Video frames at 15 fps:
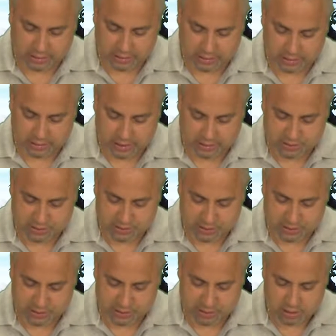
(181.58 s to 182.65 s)
than is
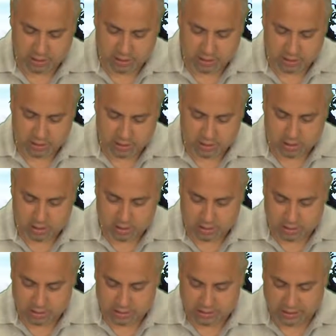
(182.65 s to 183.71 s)
necessary.
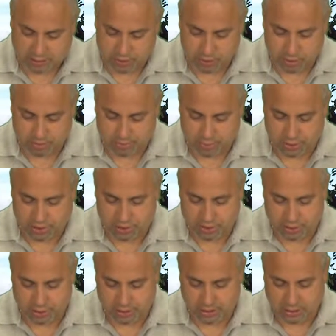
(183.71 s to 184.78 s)
It's actually a pretty
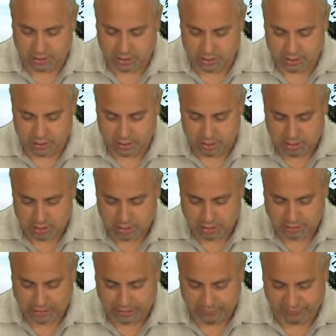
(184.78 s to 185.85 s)
sturdy
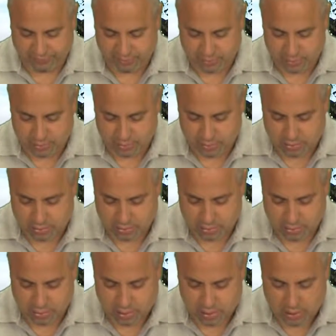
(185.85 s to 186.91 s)
leaf.
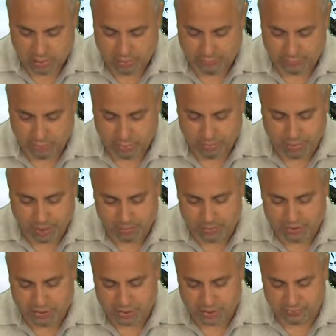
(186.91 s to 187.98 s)
For the
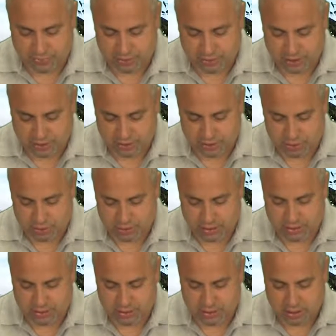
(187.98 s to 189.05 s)
purposes of this
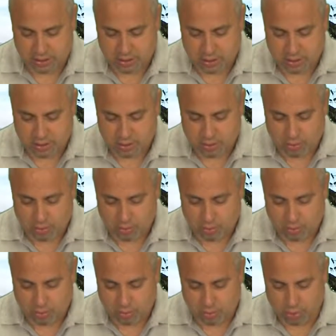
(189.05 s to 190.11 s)
exercise,
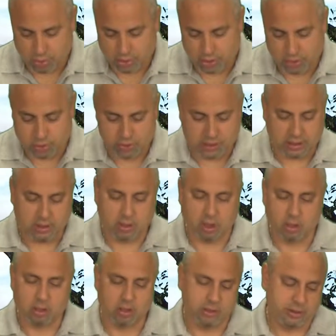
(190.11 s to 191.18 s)
we're going to use a
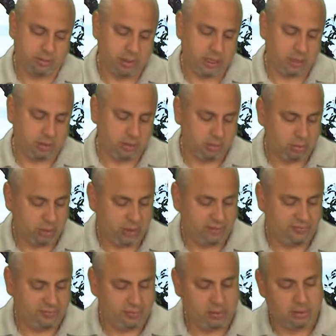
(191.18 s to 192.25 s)
darker tobacco
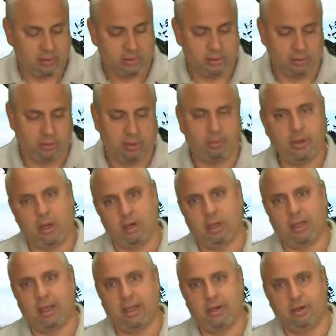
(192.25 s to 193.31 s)
leaf to repair a
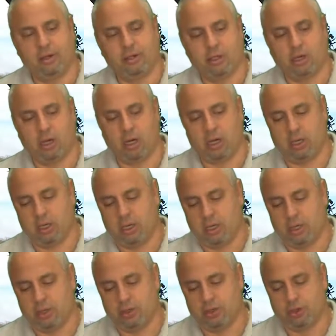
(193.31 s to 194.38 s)
lighter cigar
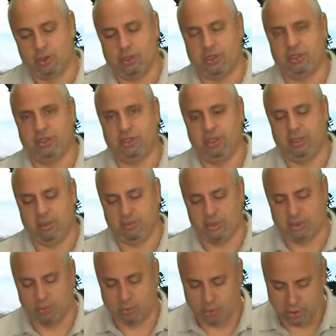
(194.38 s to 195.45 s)
so you can see them
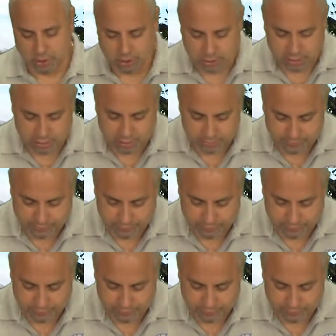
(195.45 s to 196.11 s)
as I'm working on it.